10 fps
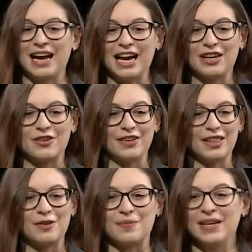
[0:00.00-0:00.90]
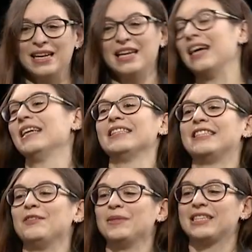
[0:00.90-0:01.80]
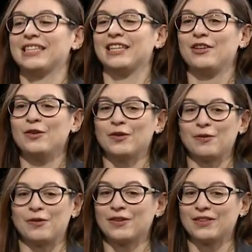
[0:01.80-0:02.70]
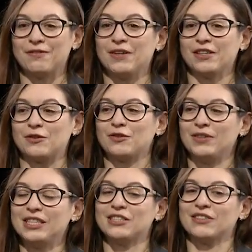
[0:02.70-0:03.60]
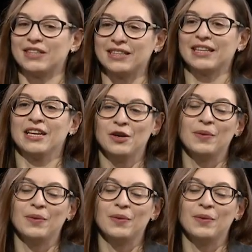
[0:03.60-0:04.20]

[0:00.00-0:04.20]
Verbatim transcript: algorithm and deem it secure for the very good reason that,